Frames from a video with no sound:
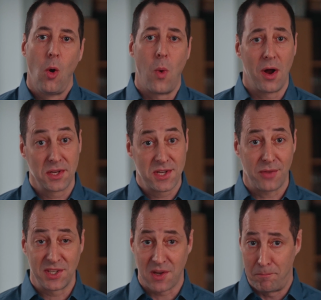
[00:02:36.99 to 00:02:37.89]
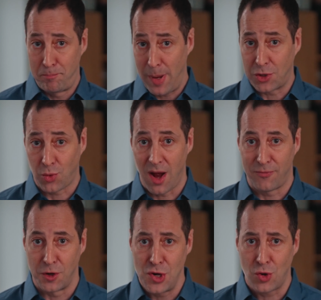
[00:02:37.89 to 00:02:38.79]
While consulting is a big draw
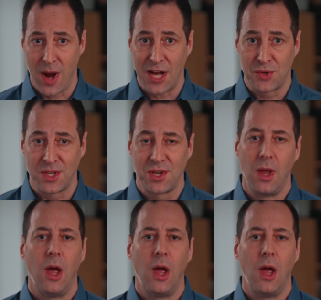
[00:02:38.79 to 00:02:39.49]
for Duke graduates,